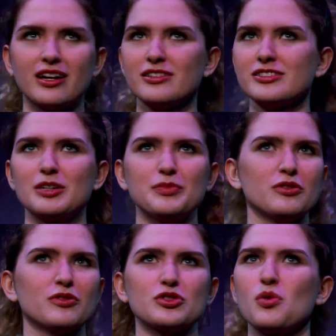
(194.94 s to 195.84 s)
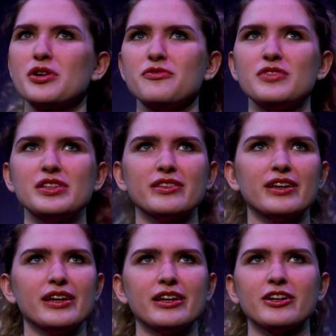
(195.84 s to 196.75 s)
baton's up over 20 feet in
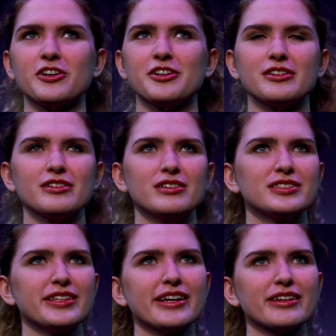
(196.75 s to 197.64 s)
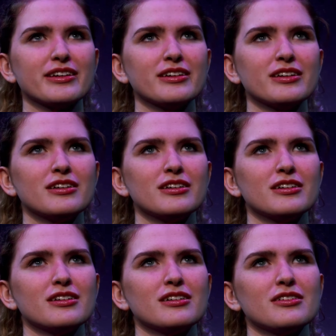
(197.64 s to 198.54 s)
the air, it's like
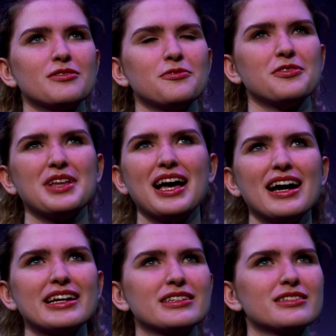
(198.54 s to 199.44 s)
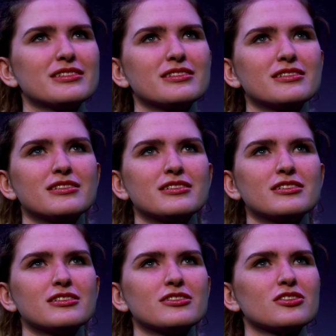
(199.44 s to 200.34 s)
flying
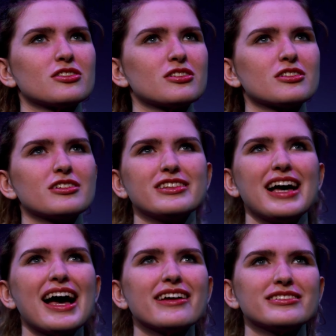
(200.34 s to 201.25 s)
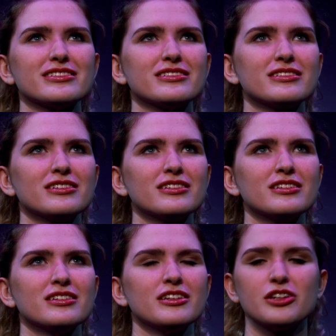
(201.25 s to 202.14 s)
or gliding.
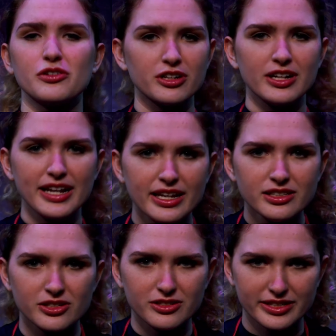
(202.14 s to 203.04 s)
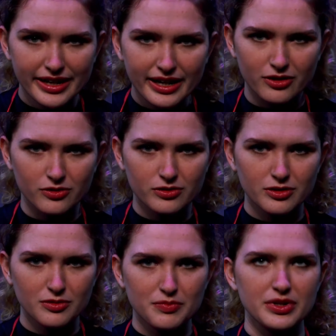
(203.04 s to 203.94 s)
You know, your hands are down,
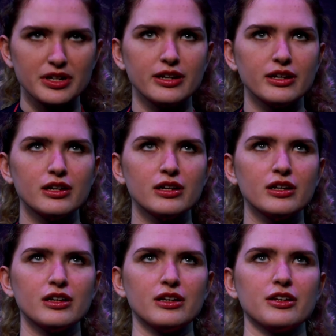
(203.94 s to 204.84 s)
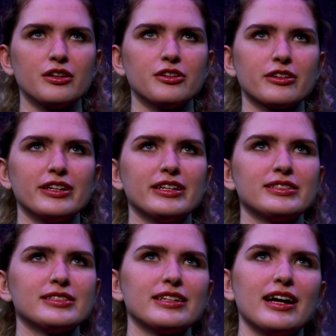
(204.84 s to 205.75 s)
but your
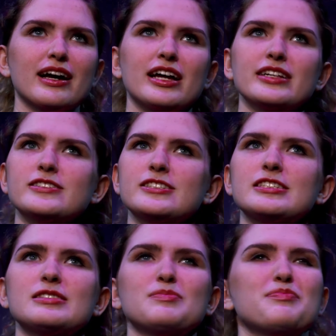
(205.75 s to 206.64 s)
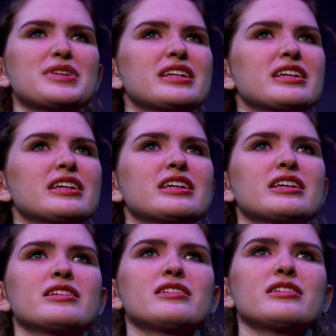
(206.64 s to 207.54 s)
insides
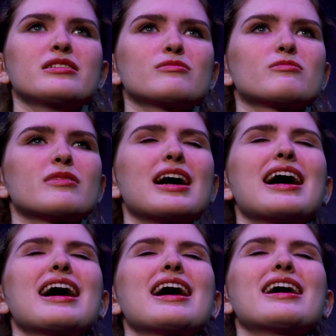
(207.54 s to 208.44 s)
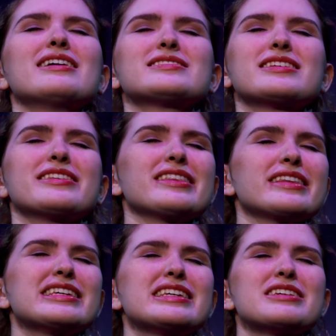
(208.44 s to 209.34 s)
spin and rise
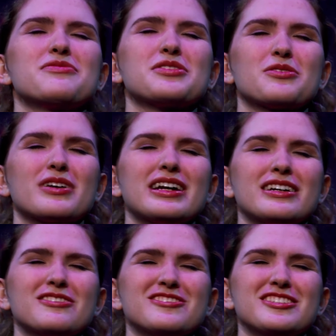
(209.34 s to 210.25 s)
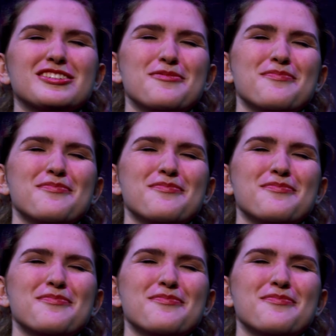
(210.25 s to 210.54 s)
and leave the ground.